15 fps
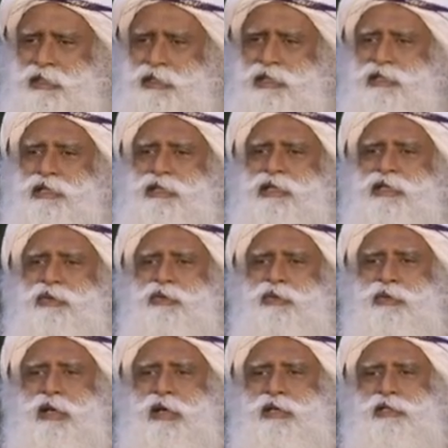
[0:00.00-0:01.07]
They don't
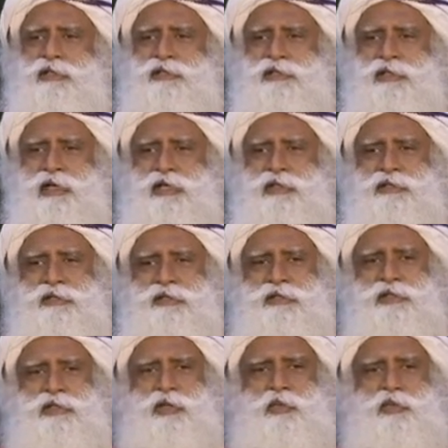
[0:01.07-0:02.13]
understand,
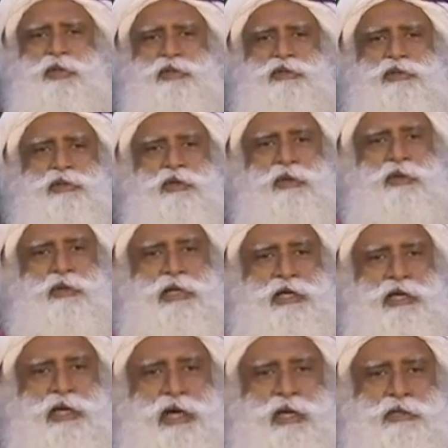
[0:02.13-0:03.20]
we slowly
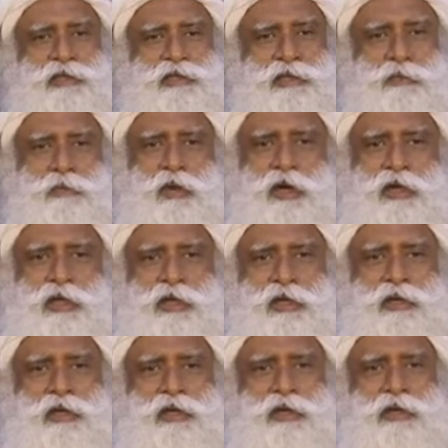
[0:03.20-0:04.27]
gathered the body.
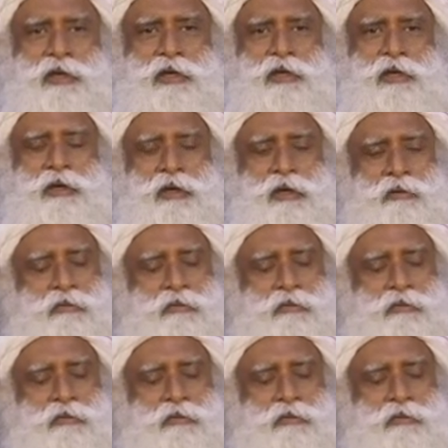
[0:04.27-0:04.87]
When